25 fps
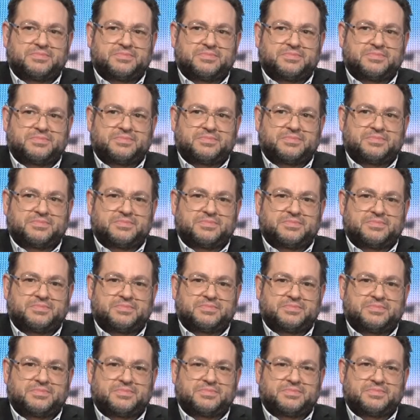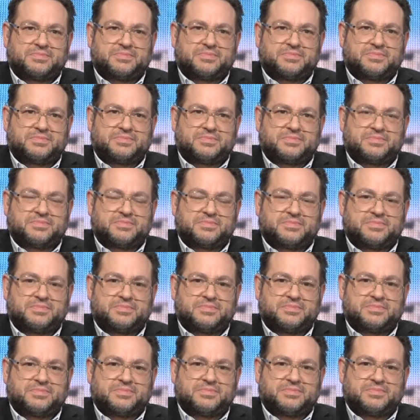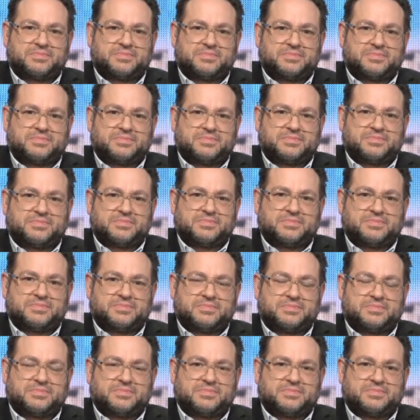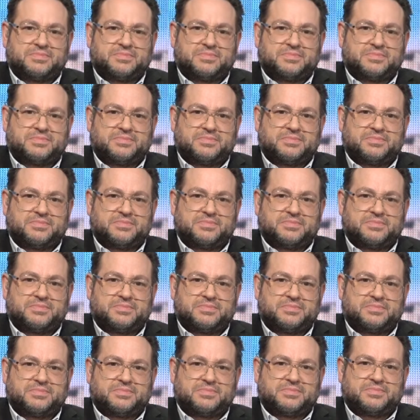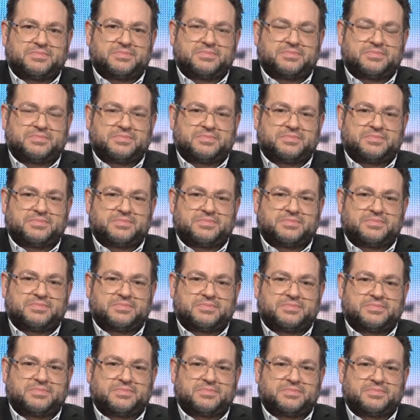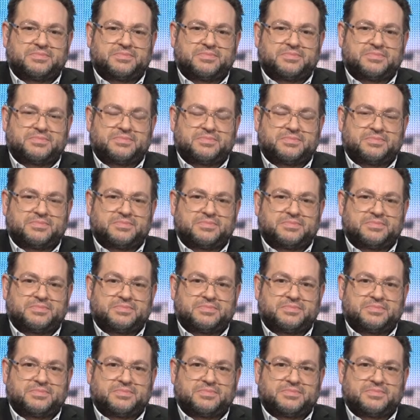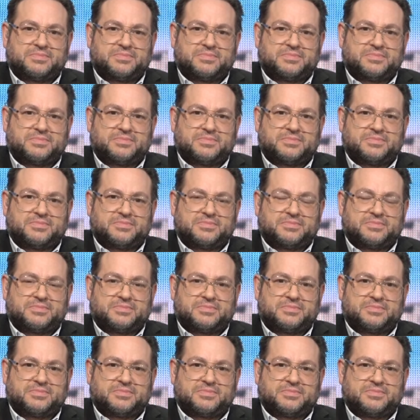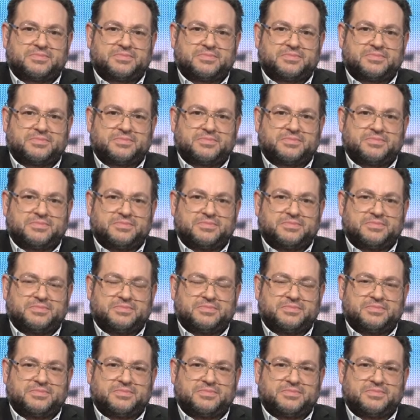No words are spoken by the person on screen.